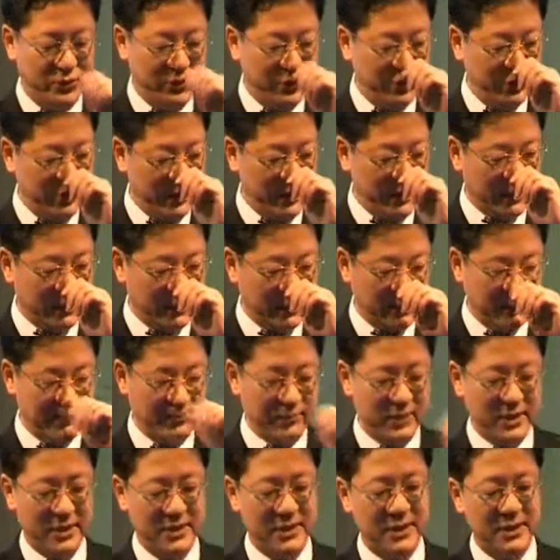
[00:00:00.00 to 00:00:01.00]
check the
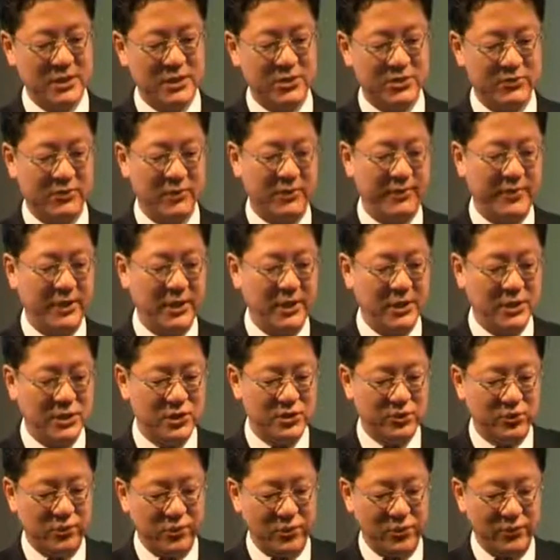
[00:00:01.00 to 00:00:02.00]
presence of a
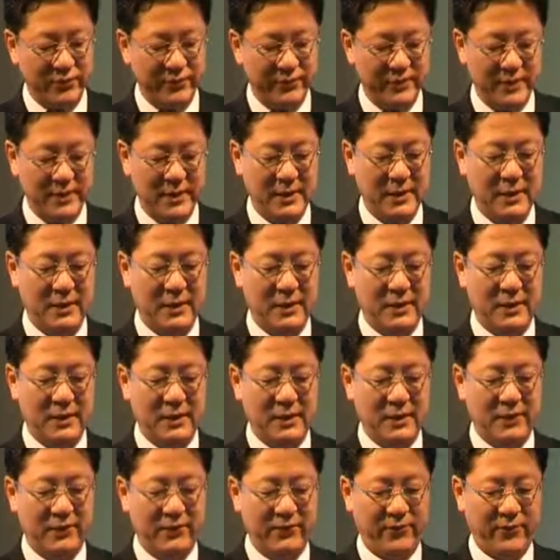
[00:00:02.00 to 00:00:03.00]
PNH clone.
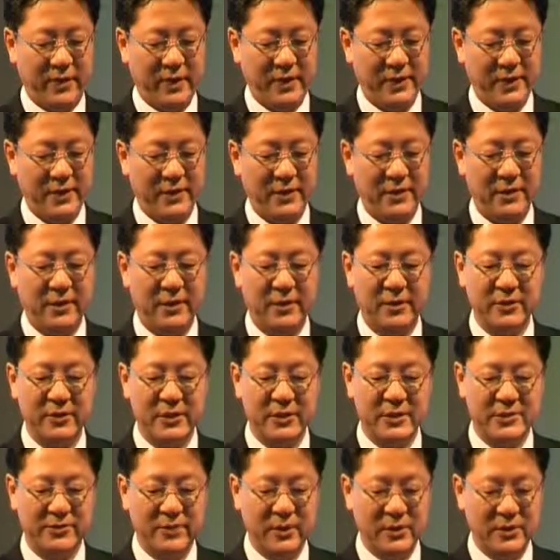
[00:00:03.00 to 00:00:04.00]
And finally,
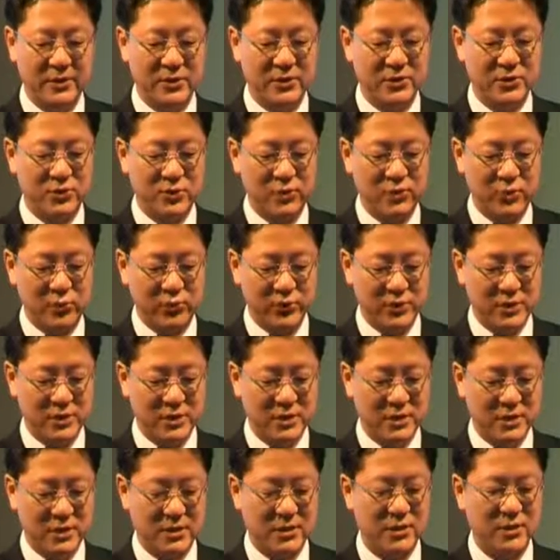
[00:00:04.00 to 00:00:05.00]
unexplained
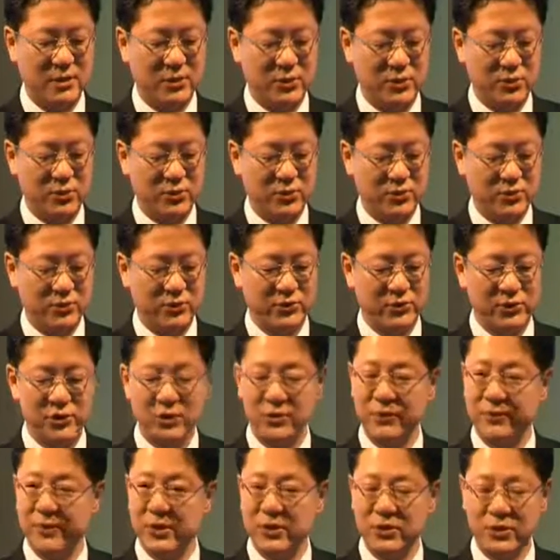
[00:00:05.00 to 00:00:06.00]
thrombosis, also
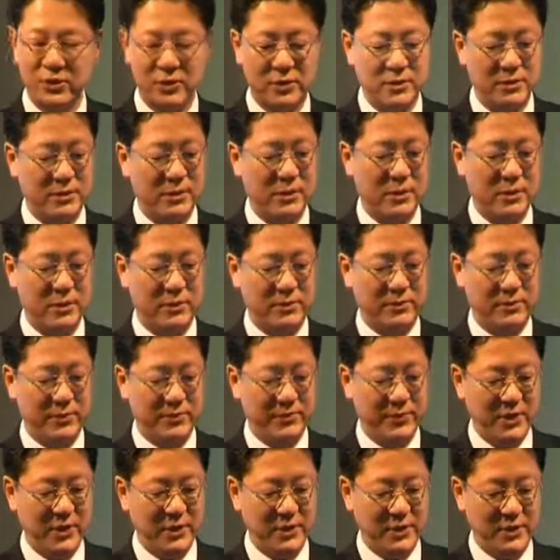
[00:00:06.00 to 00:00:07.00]
suspicion of
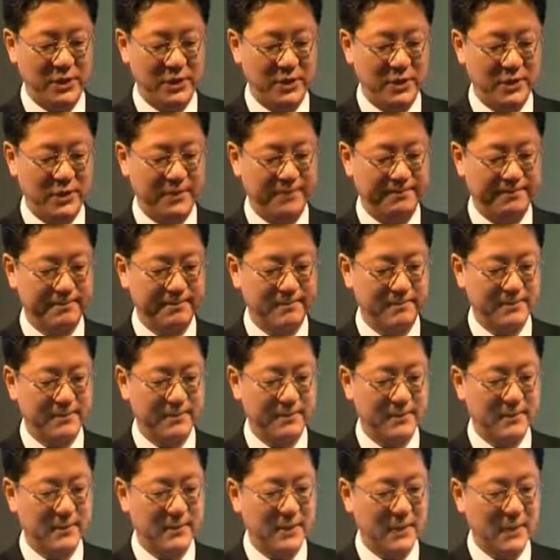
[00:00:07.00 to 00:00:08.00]
a PNH.
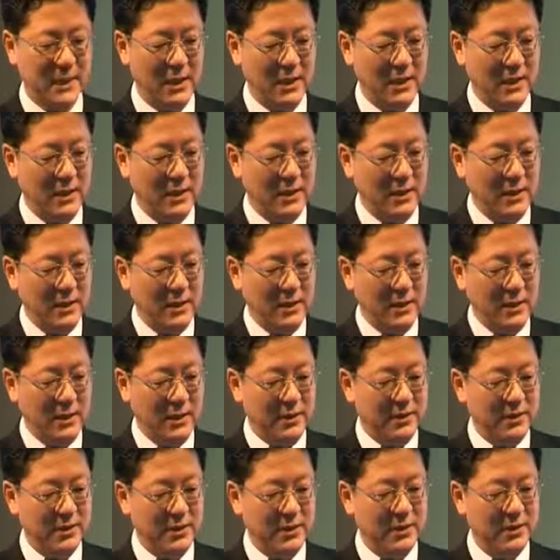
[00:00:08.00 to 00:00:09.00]

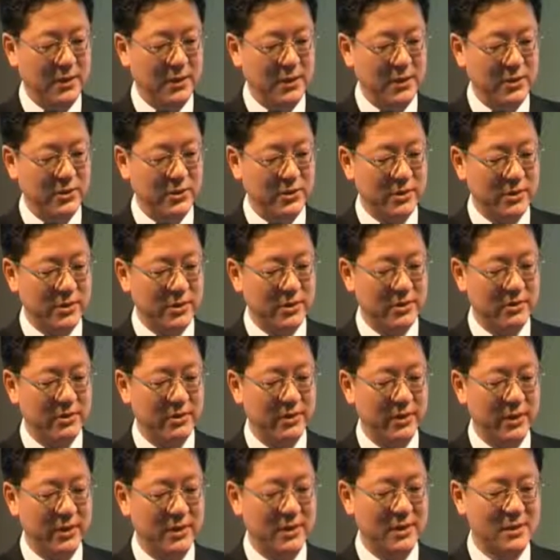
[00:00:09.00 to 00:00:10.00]
And the International
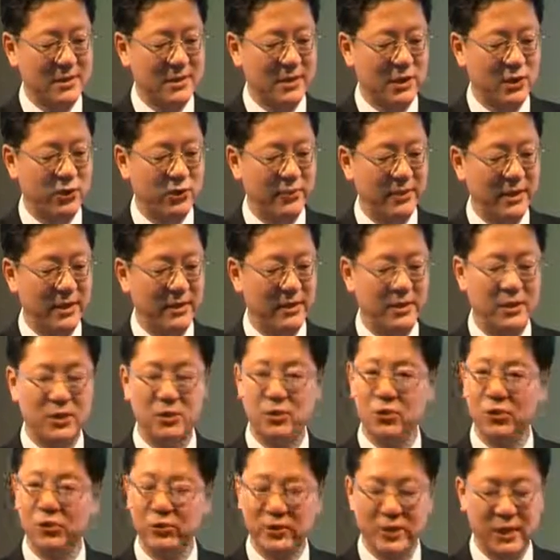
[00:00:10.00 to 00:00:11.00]
Clinical
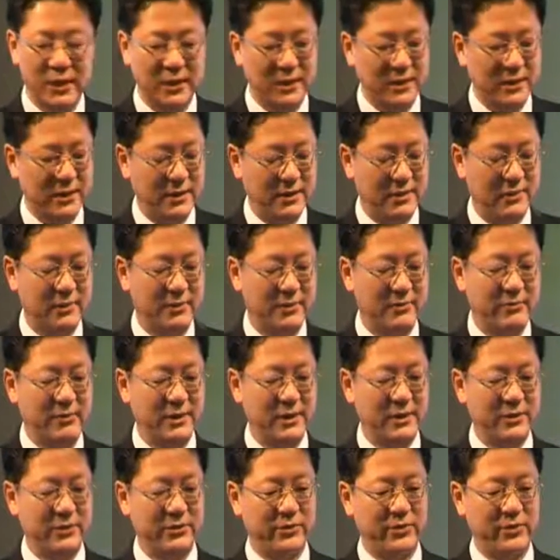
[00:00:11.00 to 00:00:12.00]
Cytometry Society
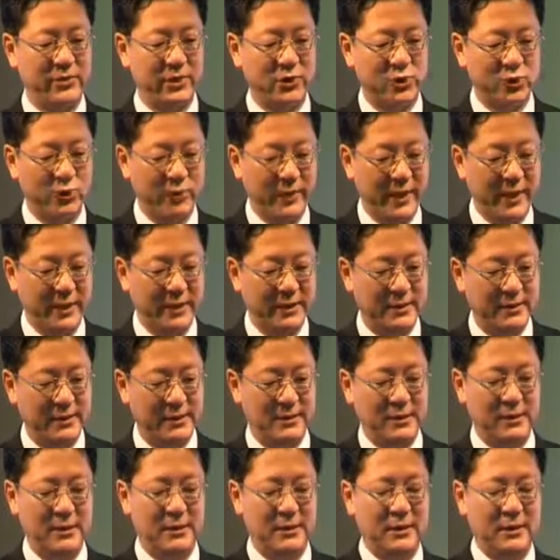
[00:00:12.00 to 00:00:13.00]
recently
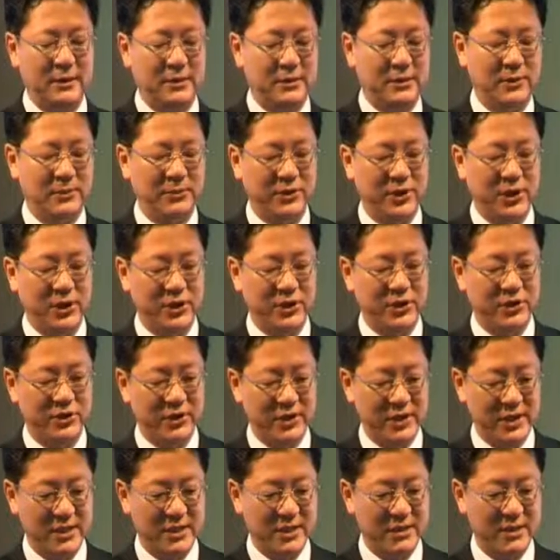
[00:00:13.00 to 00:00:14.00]
recommend the
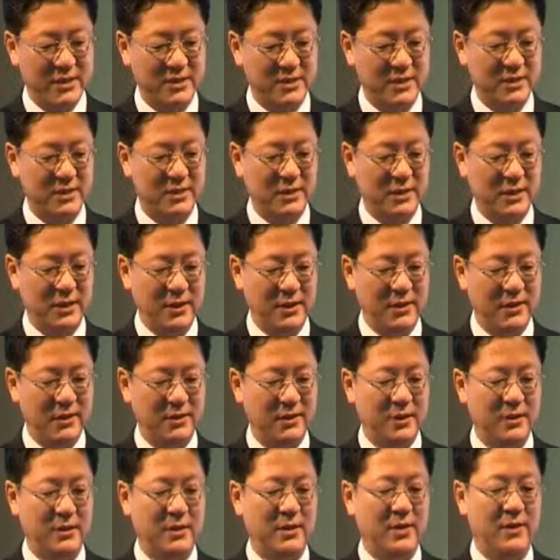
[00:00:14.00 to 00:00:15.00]
PNH test
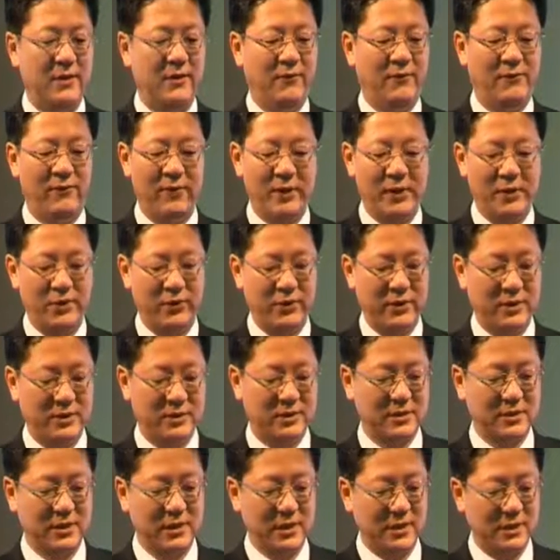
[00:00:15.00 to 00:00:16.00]
in
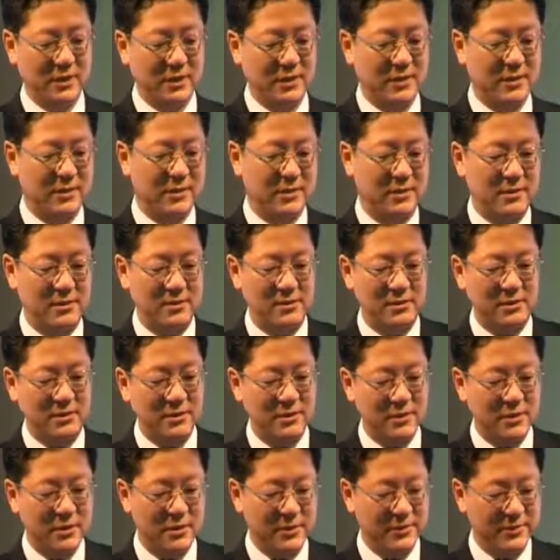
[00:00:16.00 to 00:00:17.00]
following
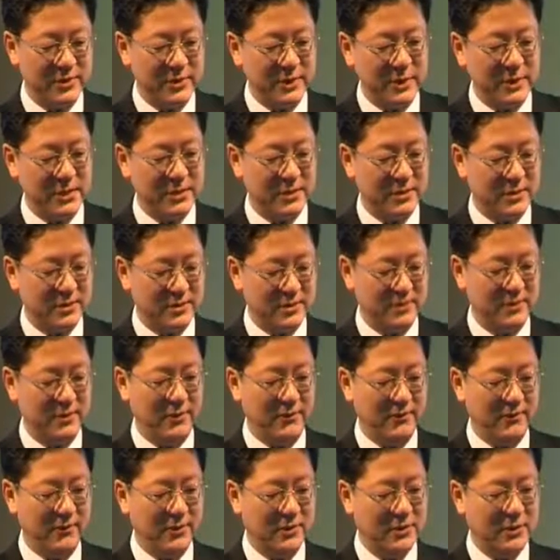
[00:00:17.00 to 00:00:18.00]
clinical circumstance.
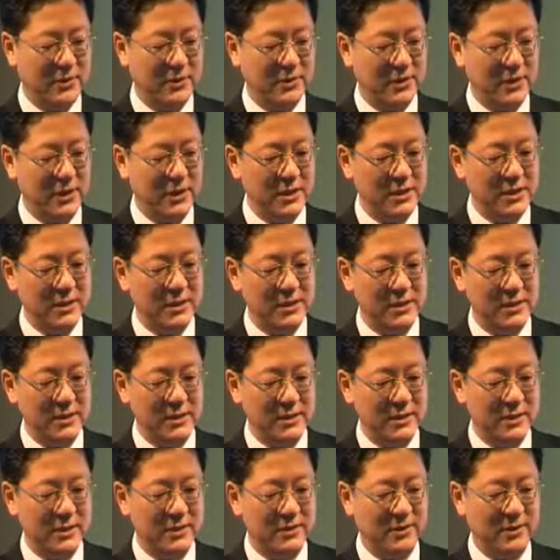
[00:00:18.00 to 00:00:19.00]
First is
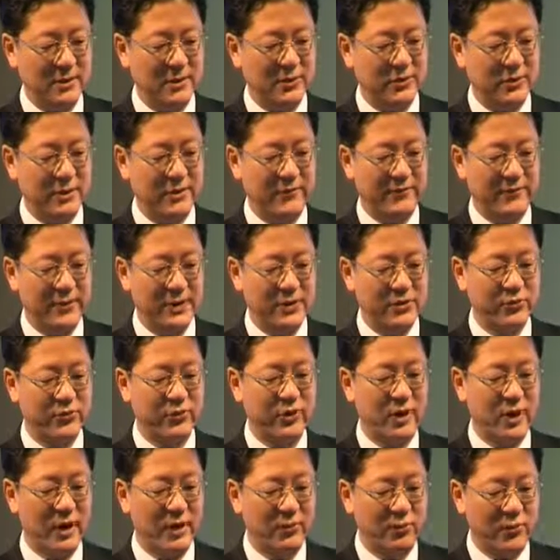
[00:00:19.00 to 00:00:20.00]
the
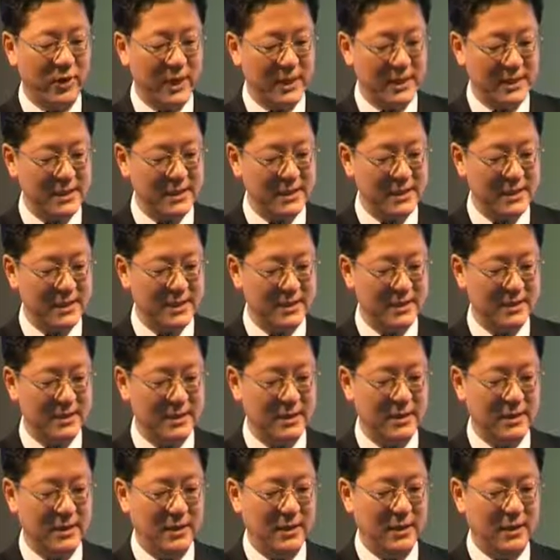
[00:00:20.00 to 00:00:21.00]
intravascular hemorrhages
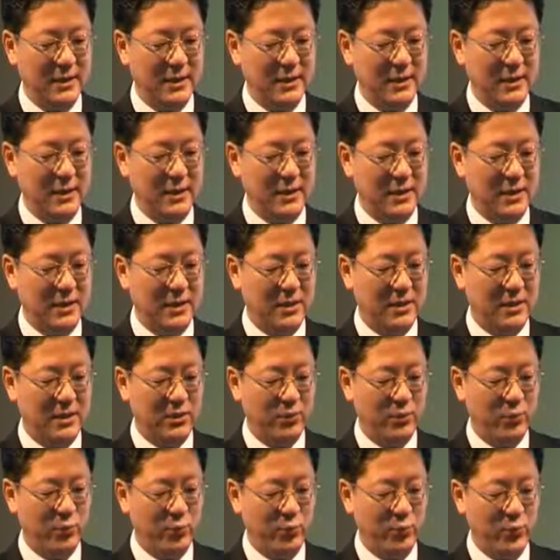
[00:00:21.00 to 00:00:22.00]

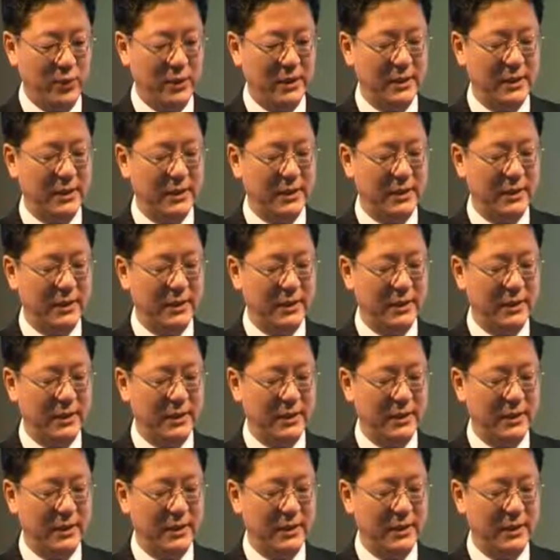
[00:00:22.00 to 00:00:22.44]
with